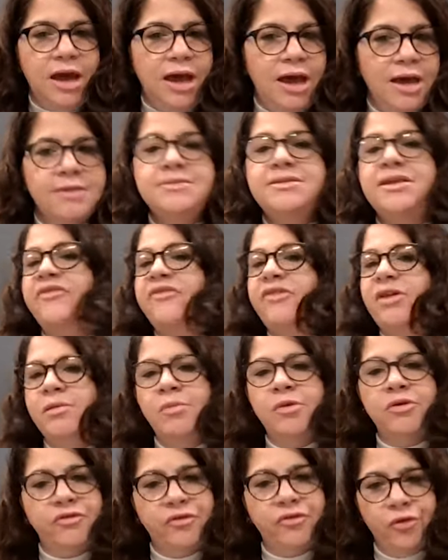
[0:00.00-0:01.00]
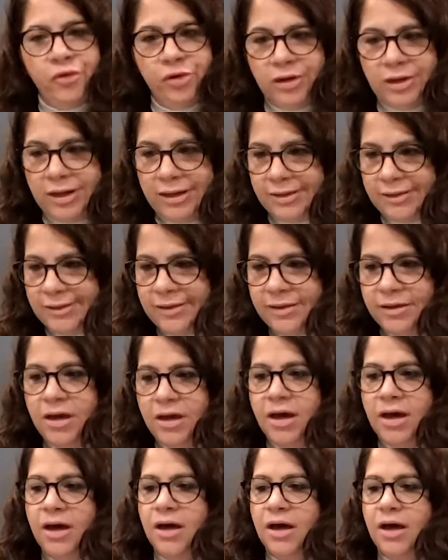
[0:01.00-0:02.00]
It's available for like
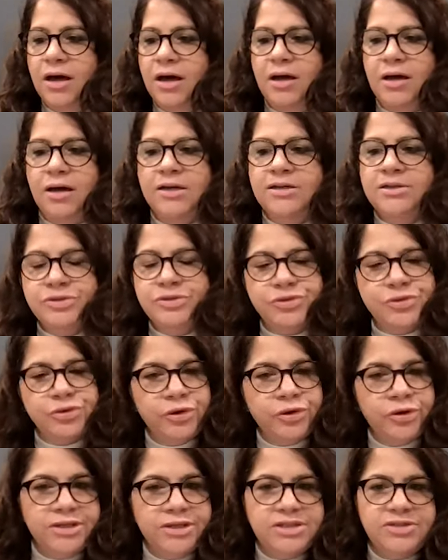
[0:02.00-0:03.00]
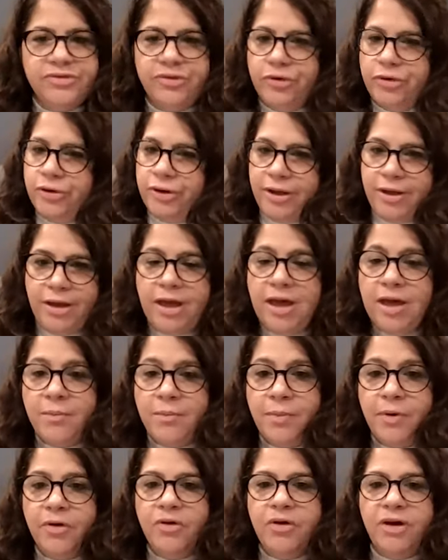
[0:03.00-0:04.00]
Androids, for
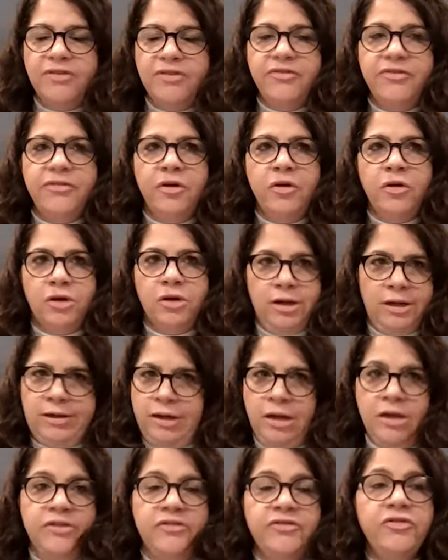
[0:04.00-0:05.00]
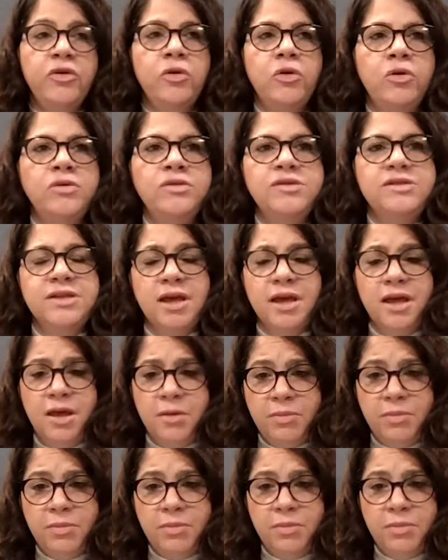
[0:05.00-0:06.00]
Apple or iPhones,
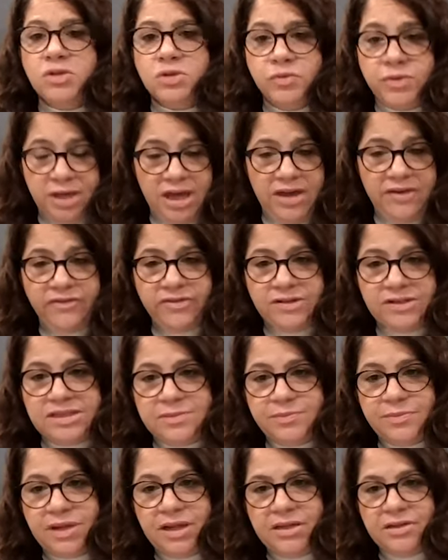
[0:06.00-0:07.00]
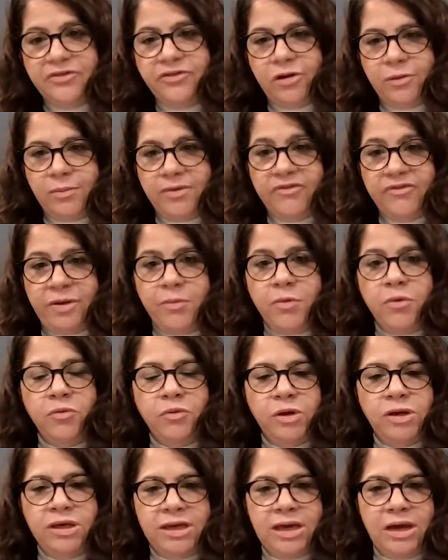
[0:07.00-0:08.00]
but also we have this platform available
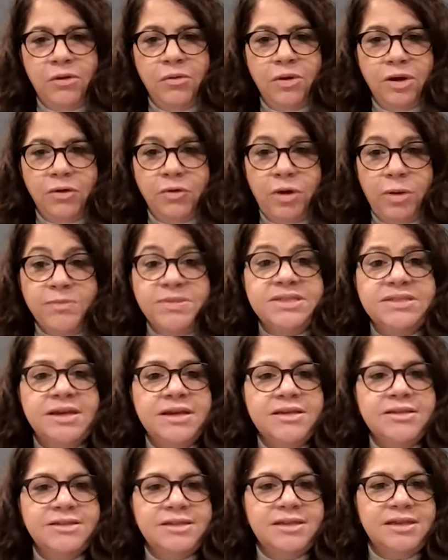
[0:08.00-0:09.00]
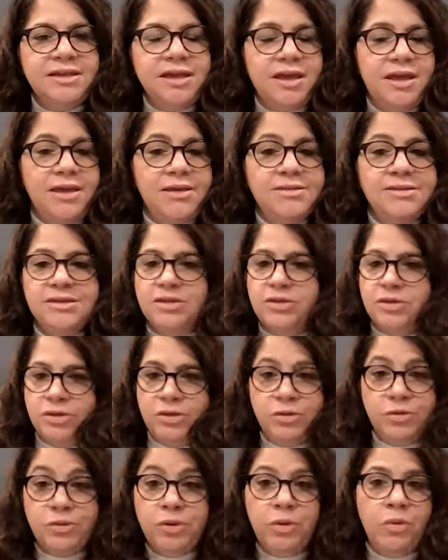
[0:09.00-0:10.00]
in our website in case
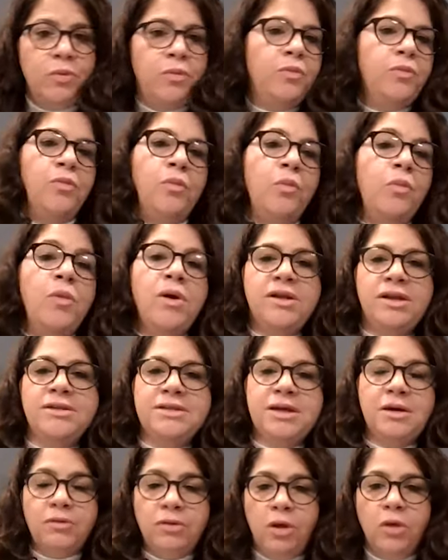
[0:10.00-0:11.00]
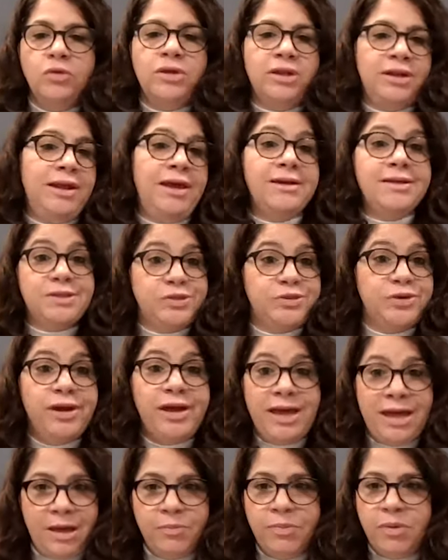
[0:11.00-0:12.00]
you don't want to download an extra
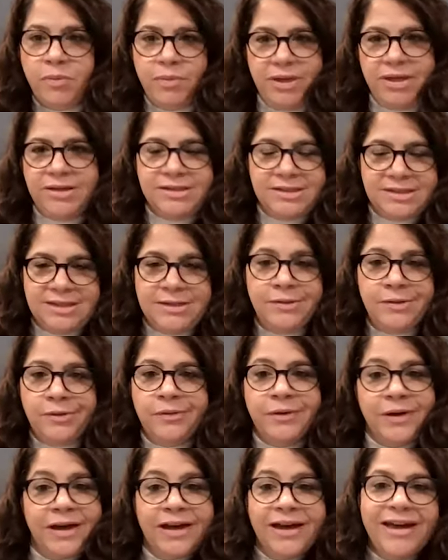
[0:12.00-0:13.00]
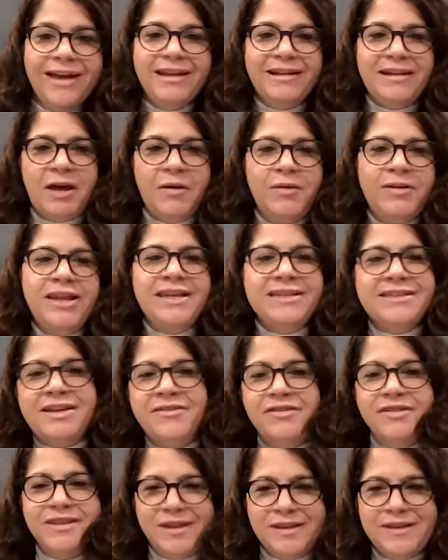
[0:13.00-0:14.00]
app, because I know nowadays
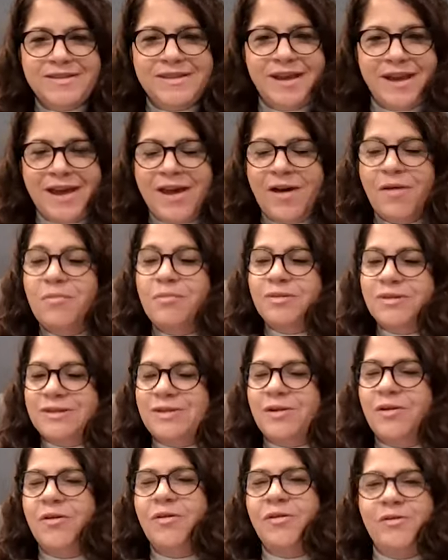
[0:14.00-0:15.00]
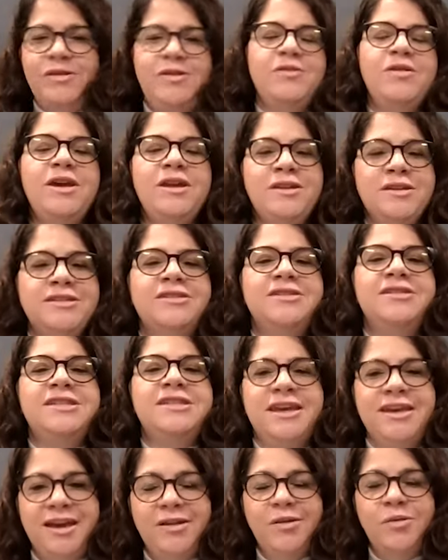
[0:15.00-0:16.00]
everything's an app, so you can
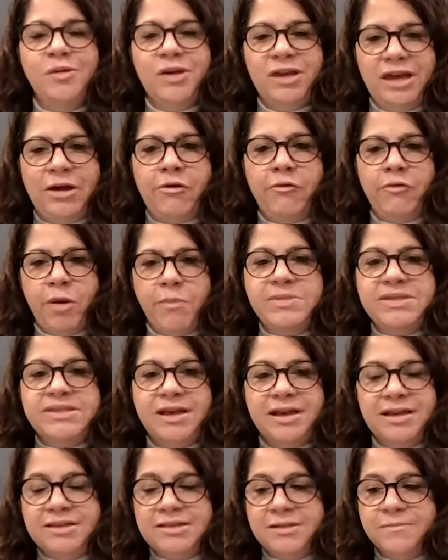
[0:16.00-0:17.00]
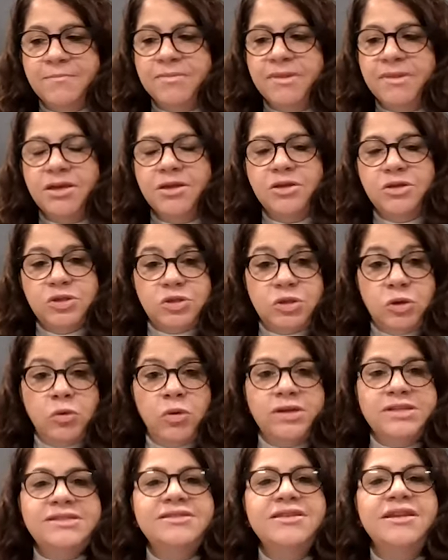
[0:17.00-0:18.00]
take a look in our website. So
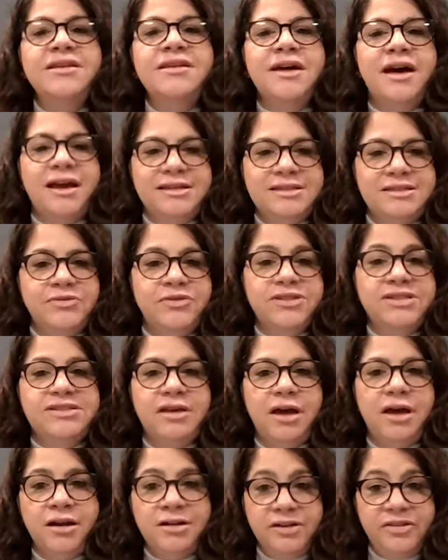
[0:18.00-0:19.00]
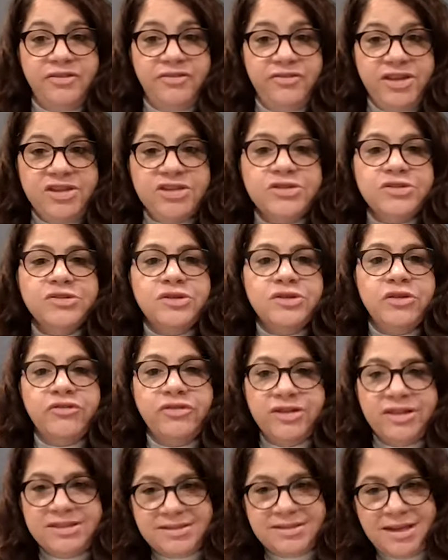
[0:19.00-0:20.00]
what's are the features of
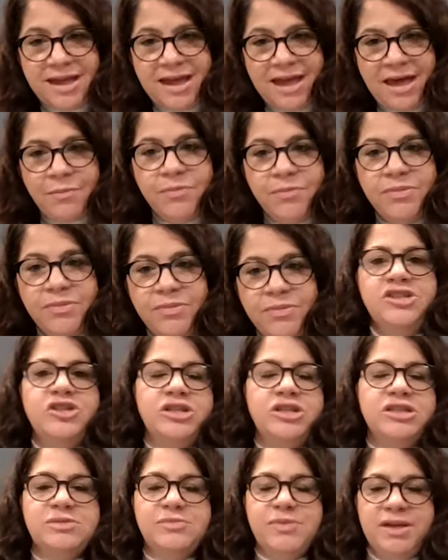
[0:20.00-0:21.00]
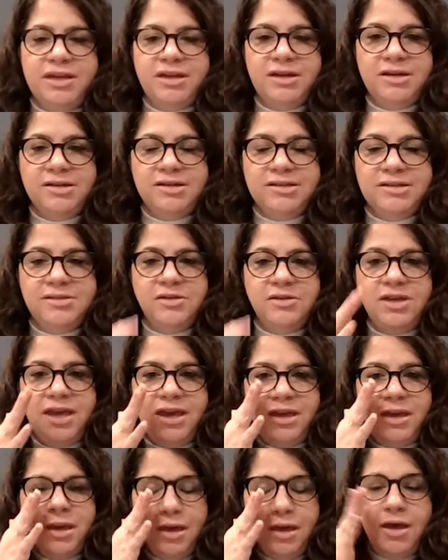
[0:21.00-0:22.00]
this app? Is just because,
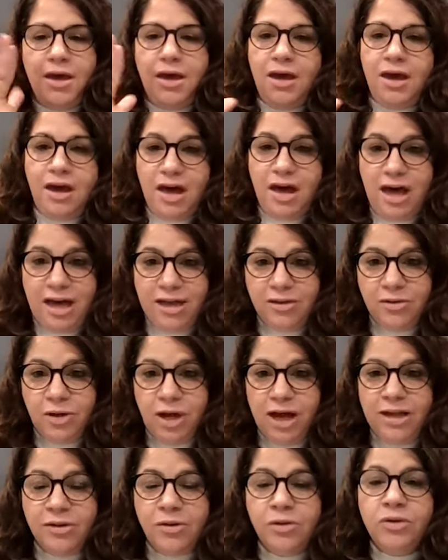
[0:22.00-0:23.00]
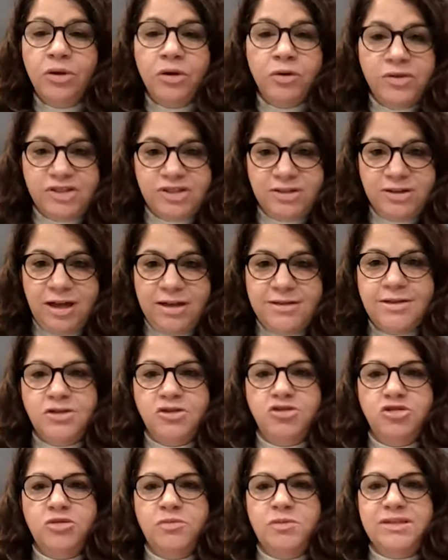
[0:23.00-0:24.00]
okay, I don't know which nozzle
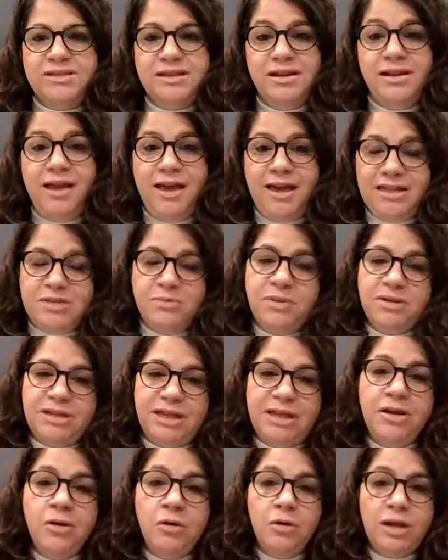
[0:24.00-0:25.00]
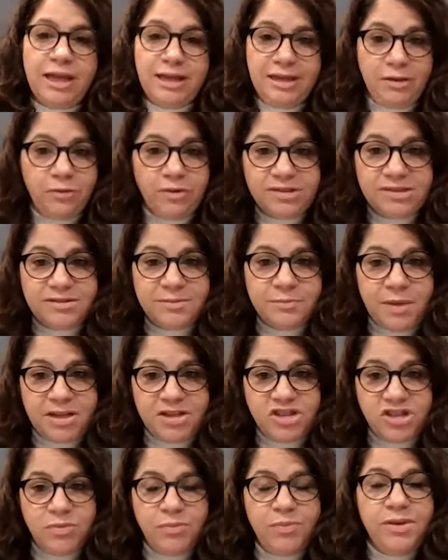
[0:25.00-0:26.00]
should be selected, but I know like what's my
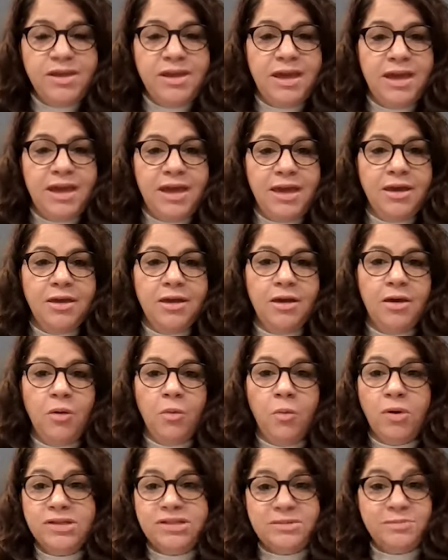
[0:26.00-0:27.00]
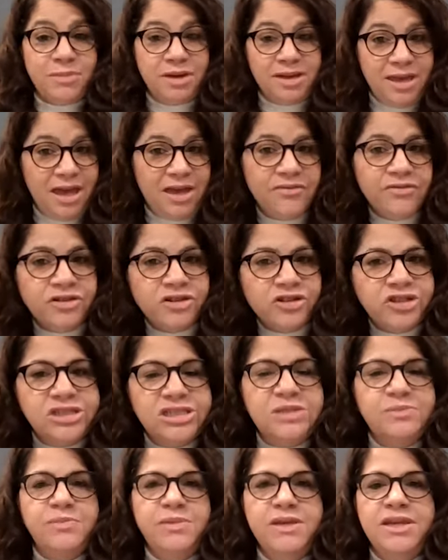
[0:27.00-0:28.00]
GPA, what's my average
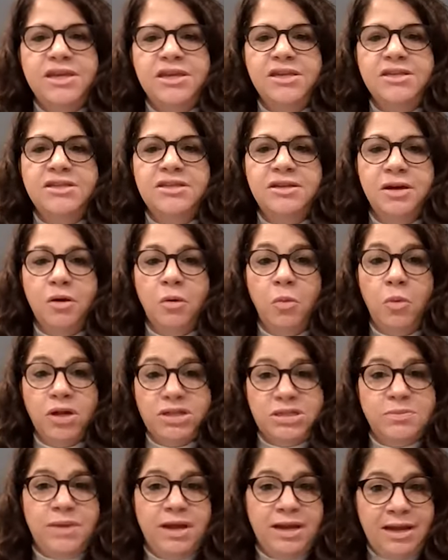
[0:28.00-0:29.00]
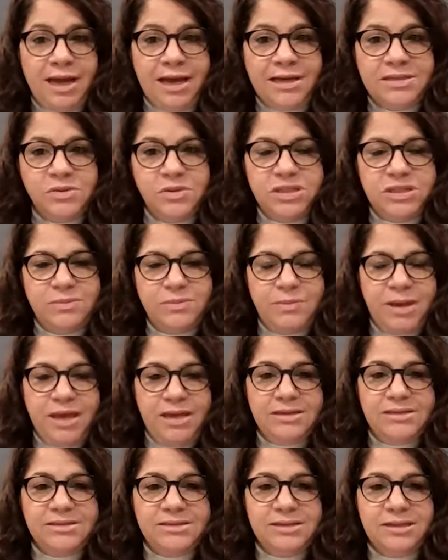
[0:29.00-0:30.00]
speed, what's my nozzle
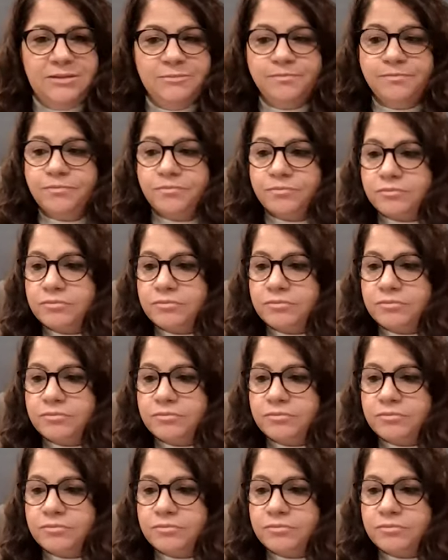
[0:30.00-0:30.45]
spacing.